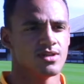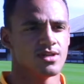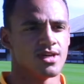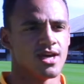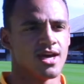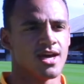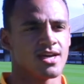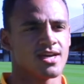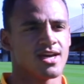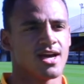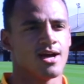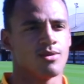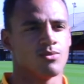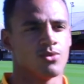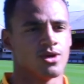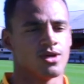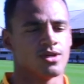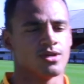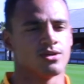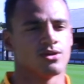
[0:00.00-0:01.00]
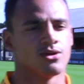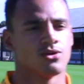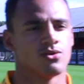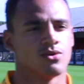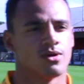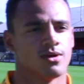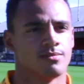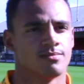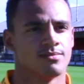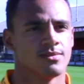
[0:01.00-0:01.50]
Yeah, I can't wait, you
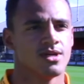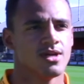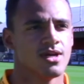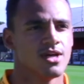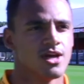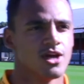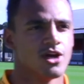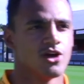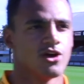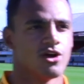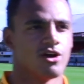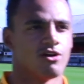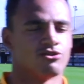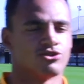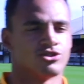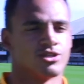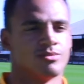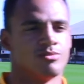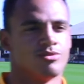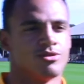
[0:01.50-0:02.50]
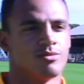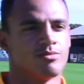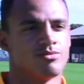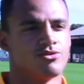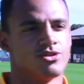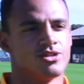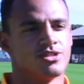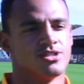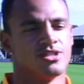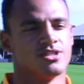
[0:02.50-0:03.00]
know. Obviously,
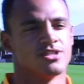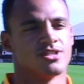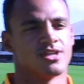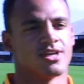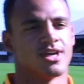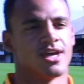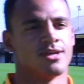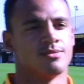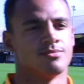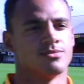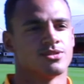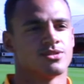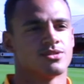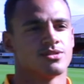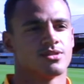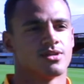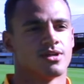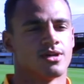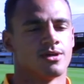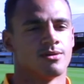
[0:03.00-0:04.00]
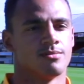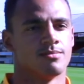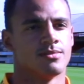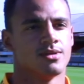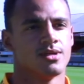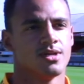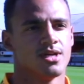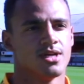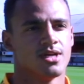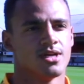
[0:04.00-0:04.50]
pre-season games are
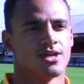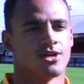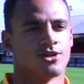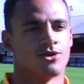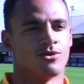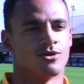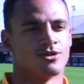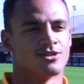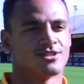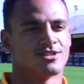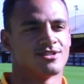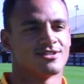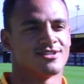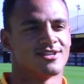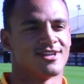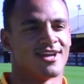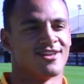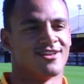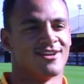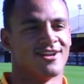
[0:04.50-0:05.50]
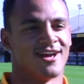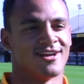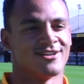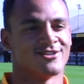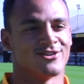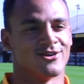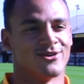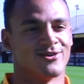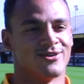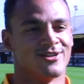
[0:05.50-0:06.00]
the ones to get the legs
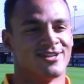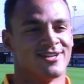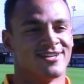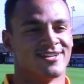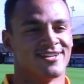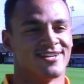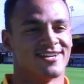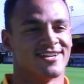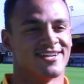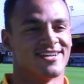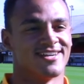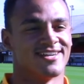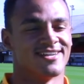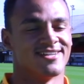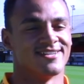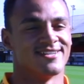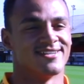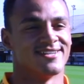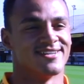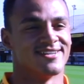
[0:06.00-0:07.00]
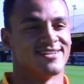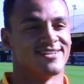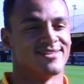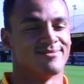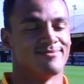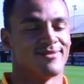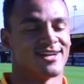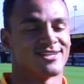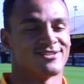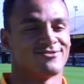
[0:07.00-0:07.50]
going in
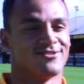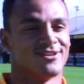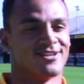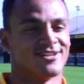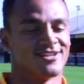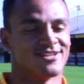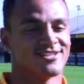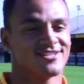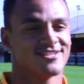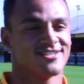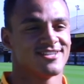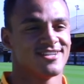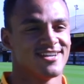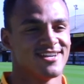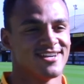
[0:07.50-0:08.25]
the match fitness,